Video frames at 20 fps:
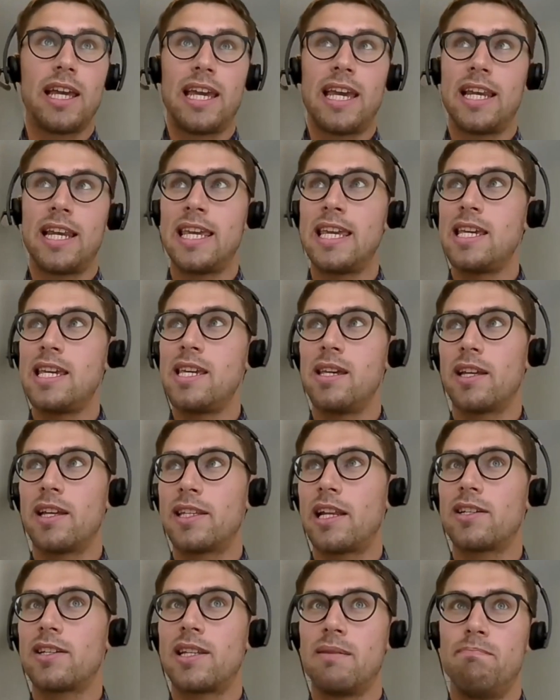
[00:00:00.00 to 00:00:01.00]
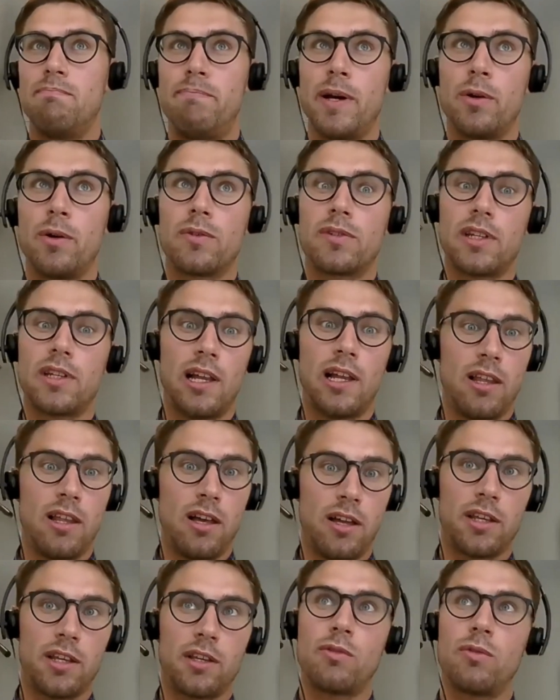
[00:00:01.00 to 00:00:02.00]
and he essentially built a
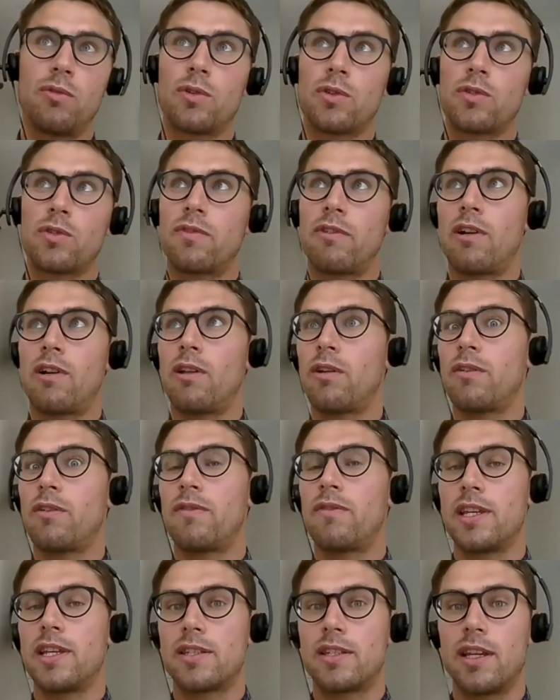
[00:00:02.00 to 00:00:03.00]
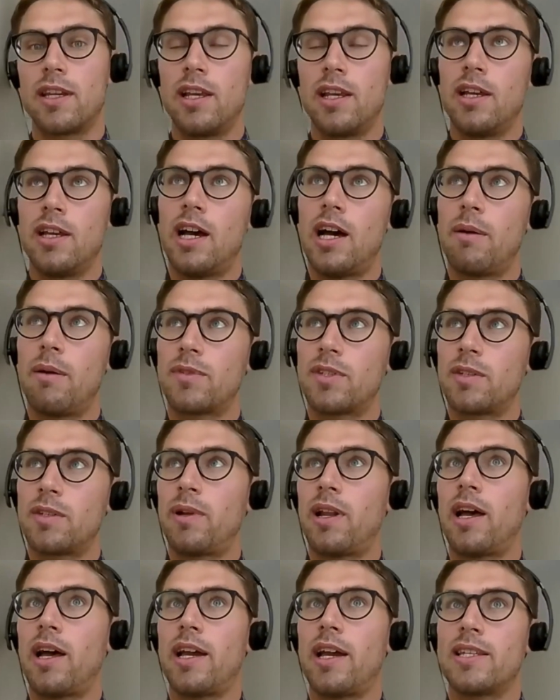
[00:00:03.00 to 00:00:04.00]
learning course for a lot of his
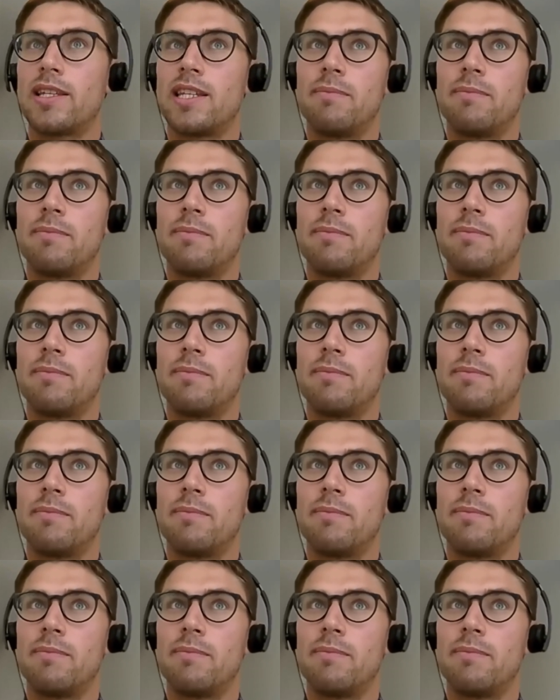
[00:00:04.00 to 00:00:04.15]
suppliers.